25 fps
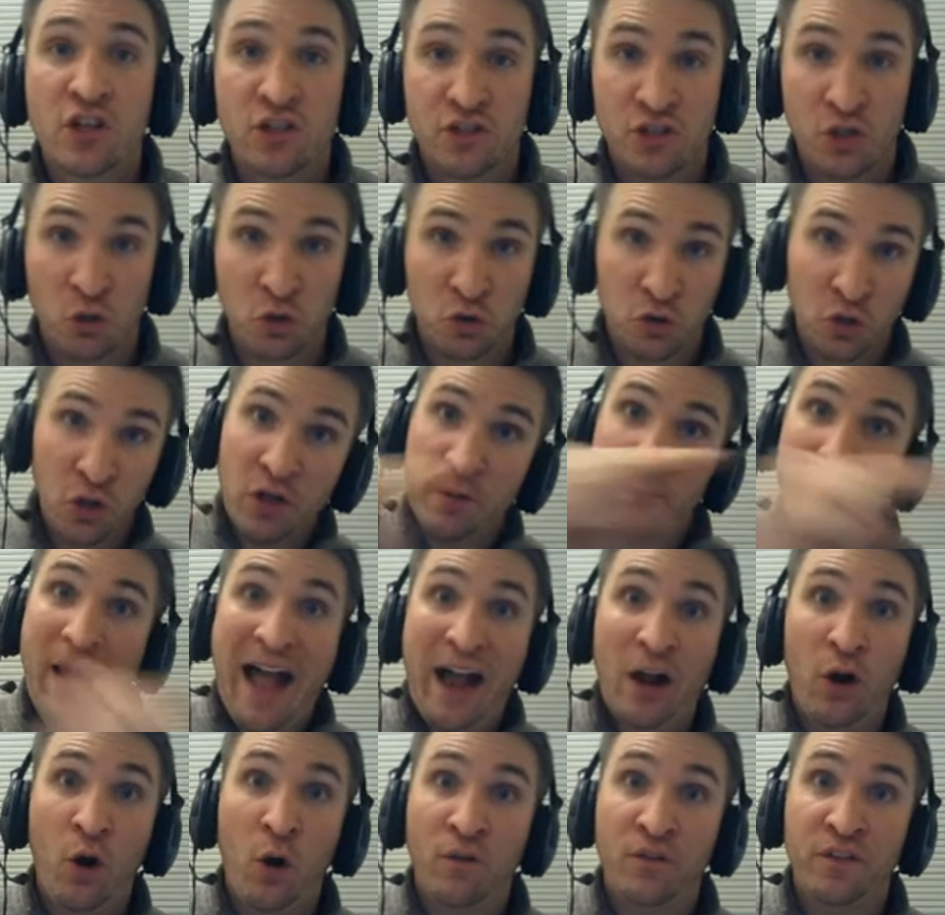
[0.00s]
So look
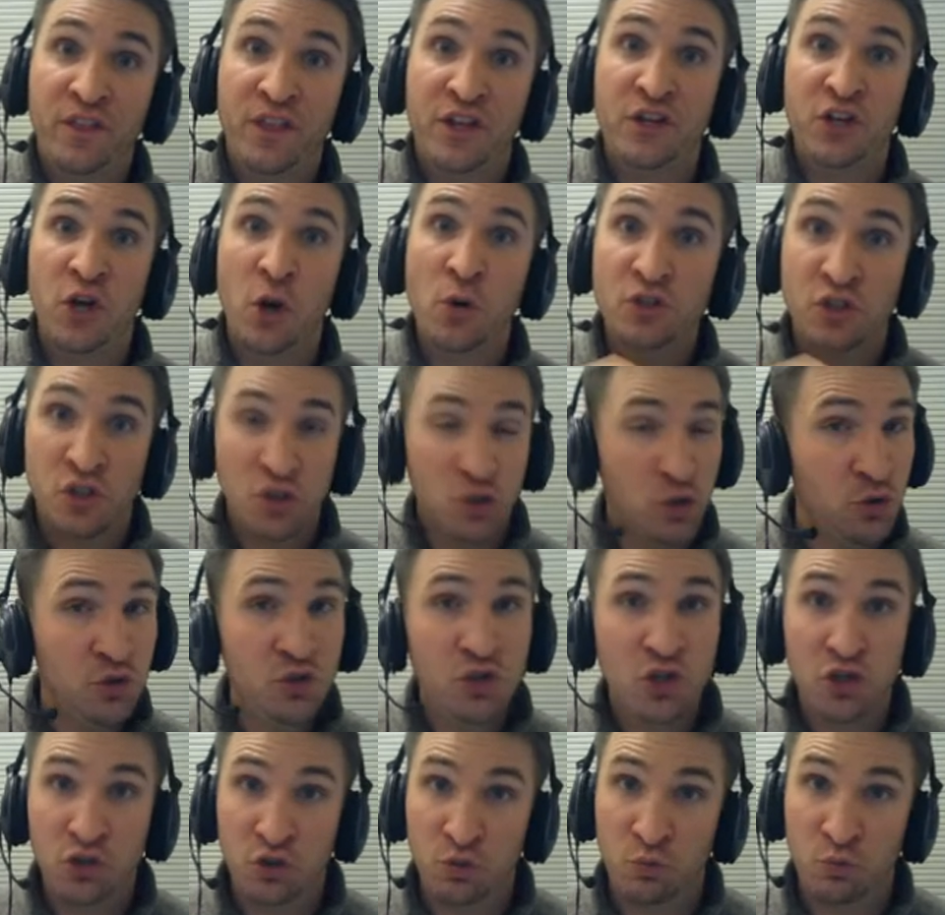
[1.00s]
back over the notes you
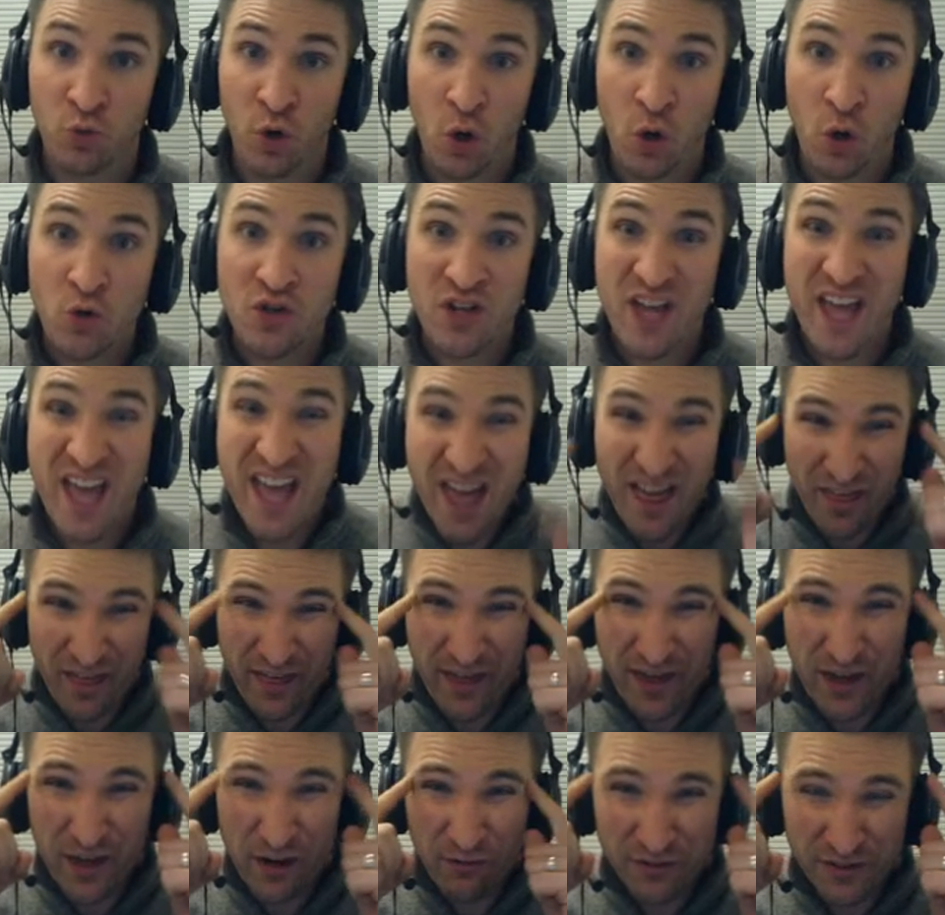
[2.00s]
just wrote.
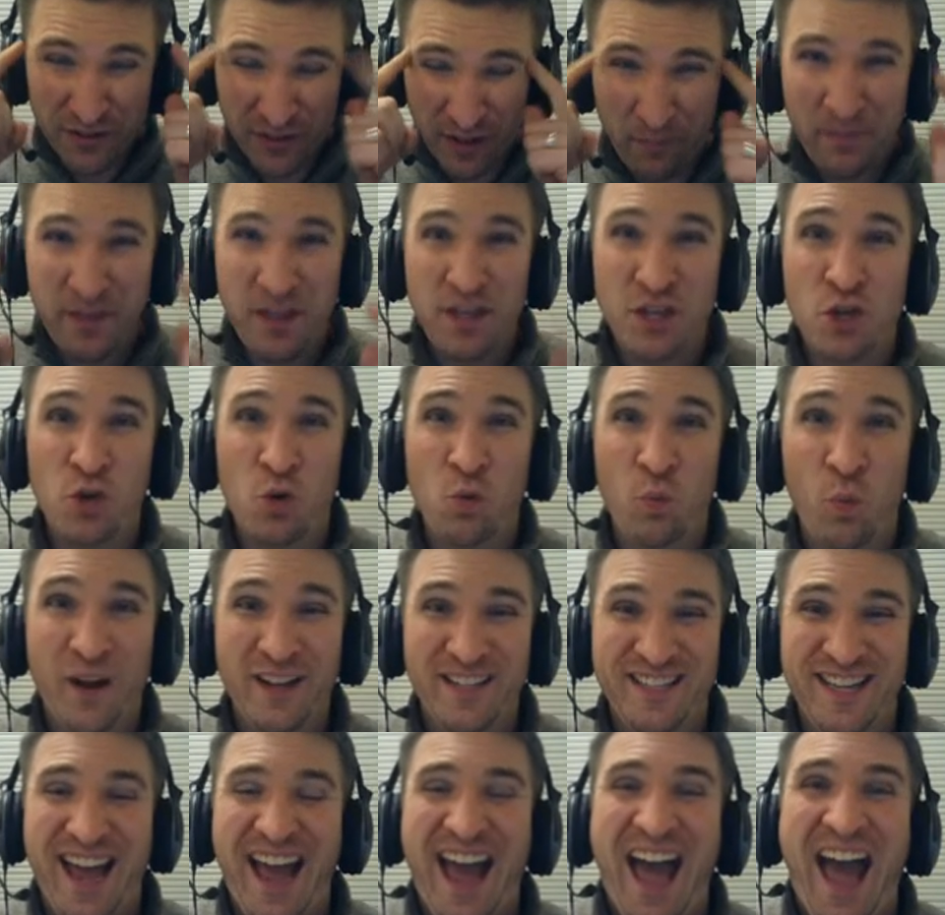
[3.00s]
Think of something you
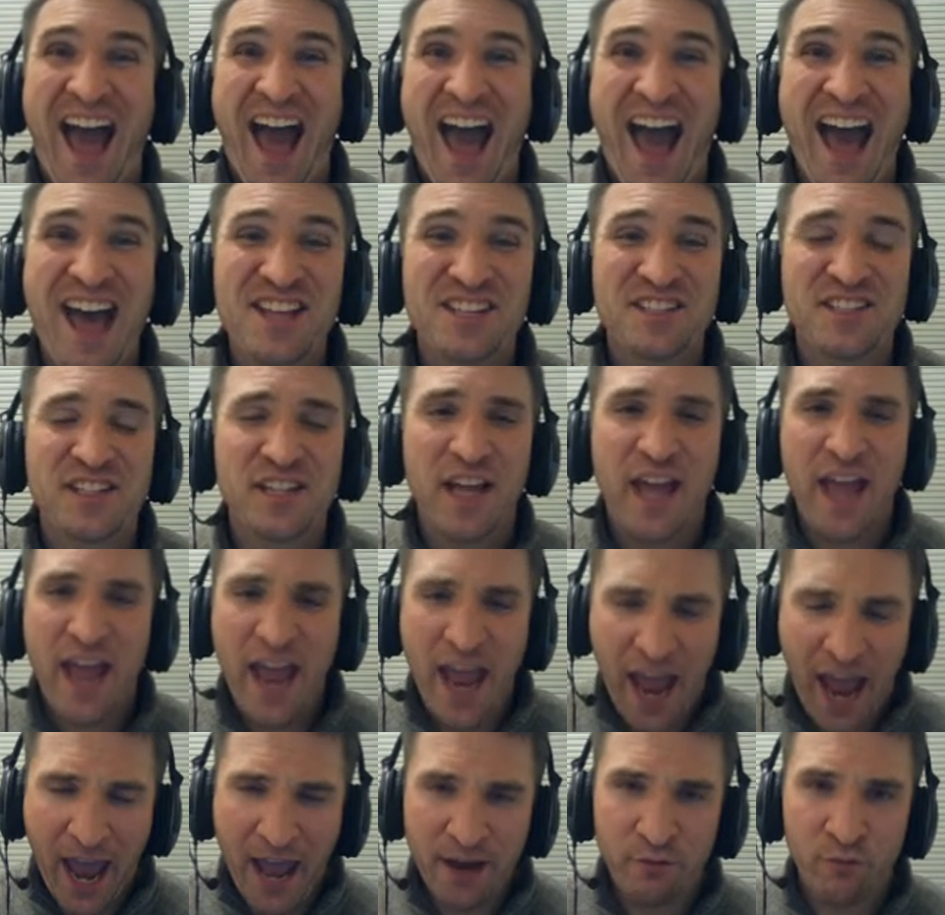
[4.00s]
want to ask
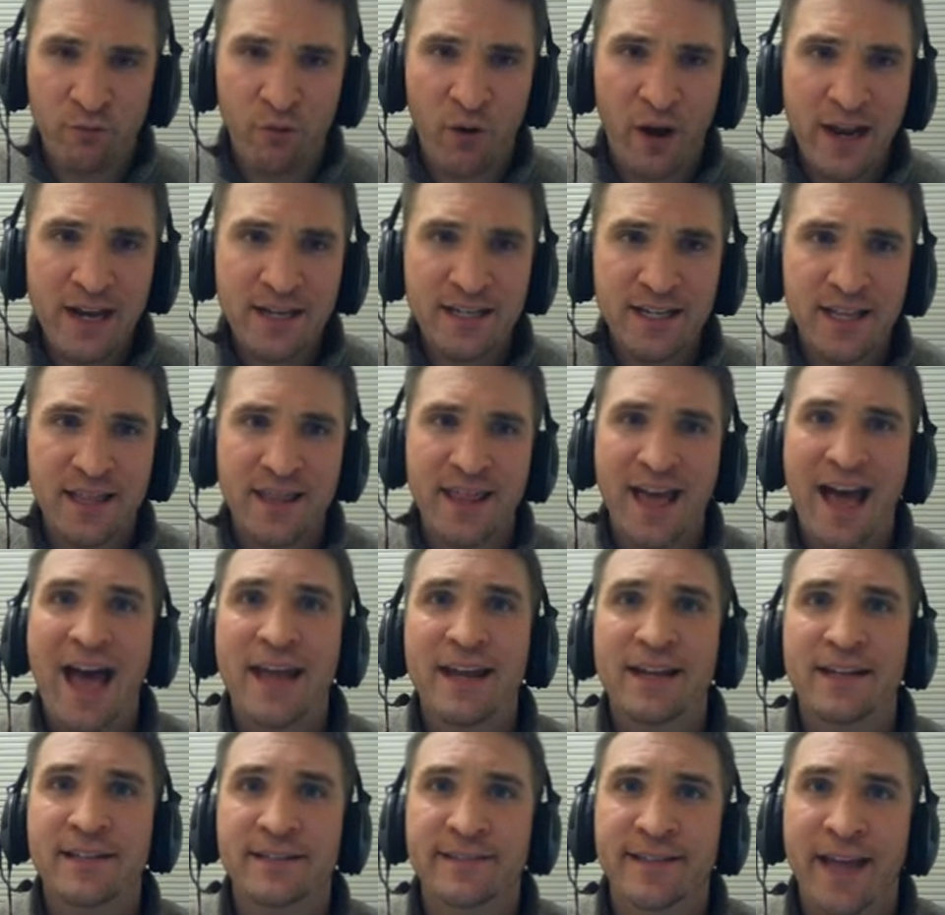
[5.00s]
and write
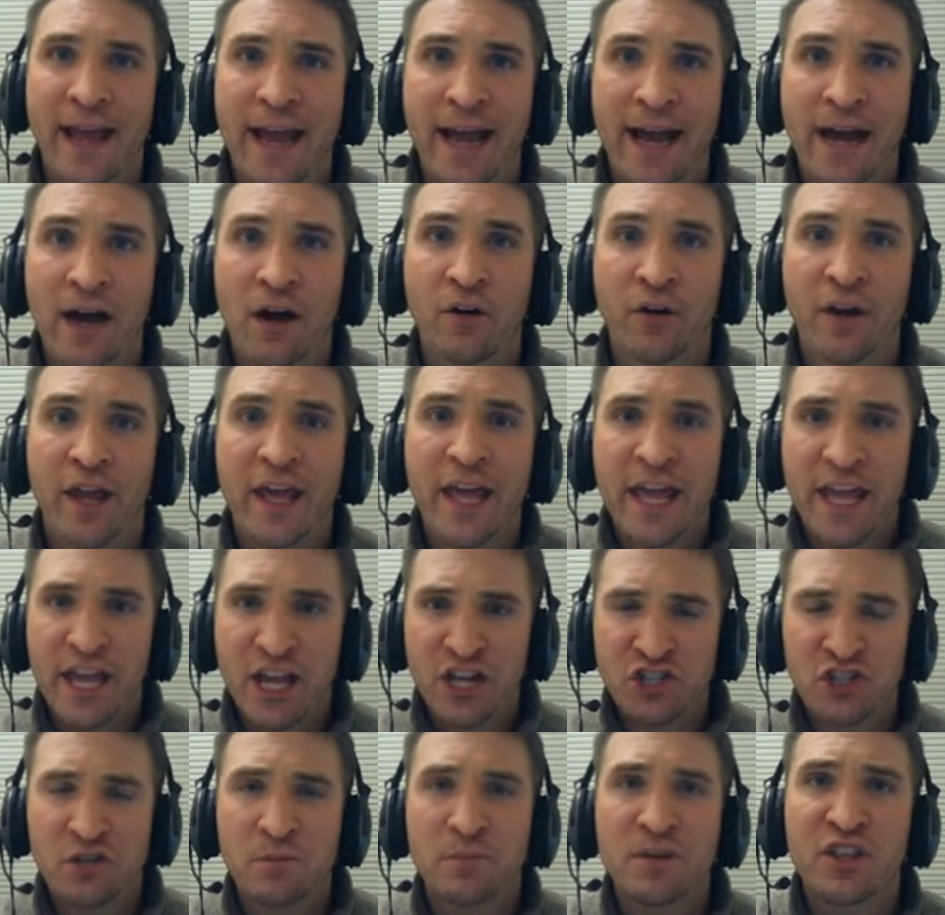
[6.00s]
that down.
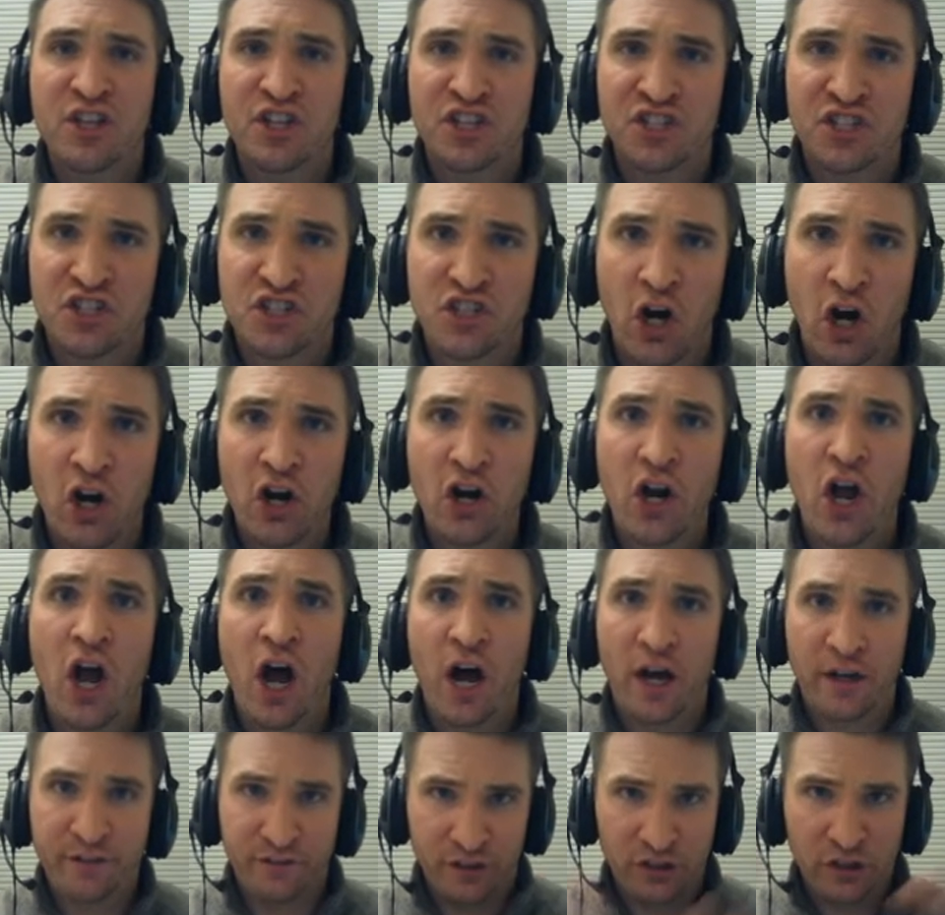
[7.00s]
It should be the start
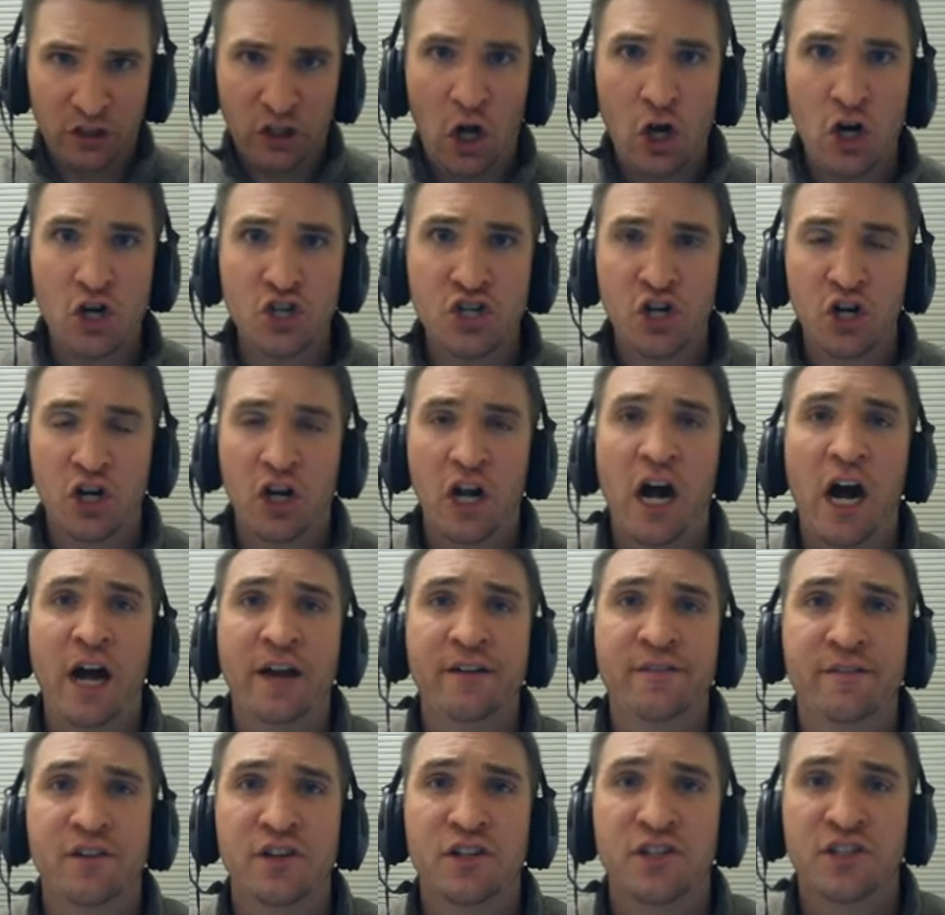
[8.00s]
of a larger
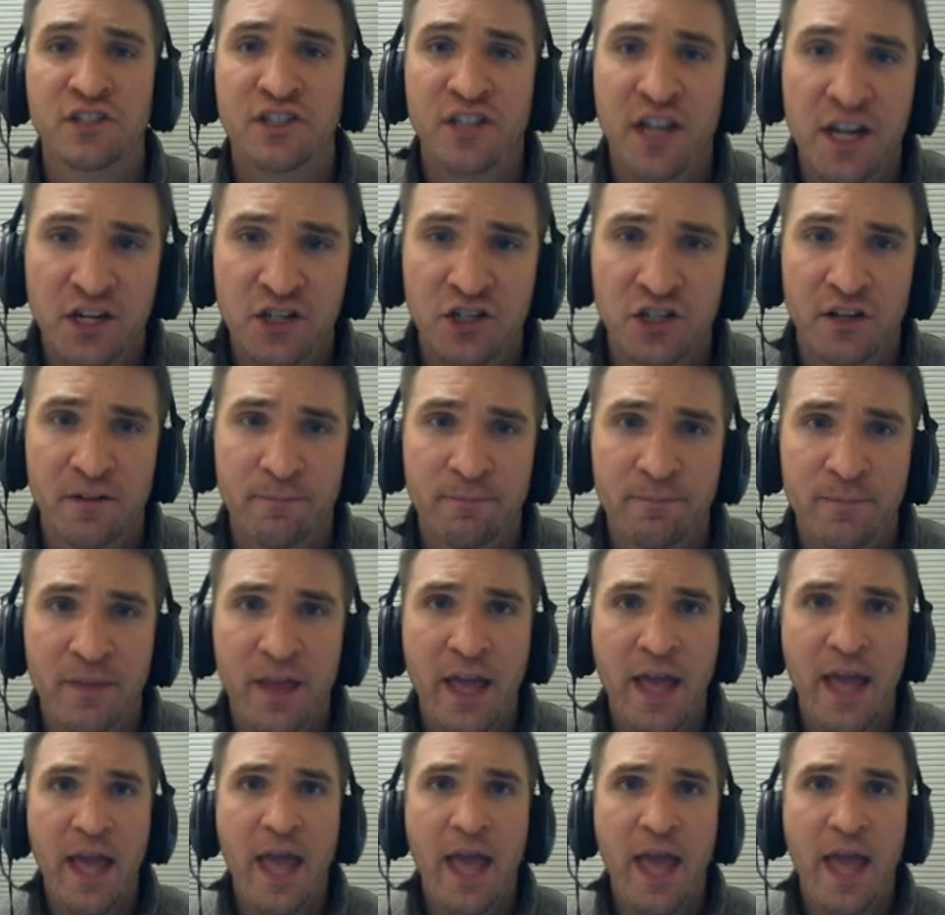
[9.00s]
conversation.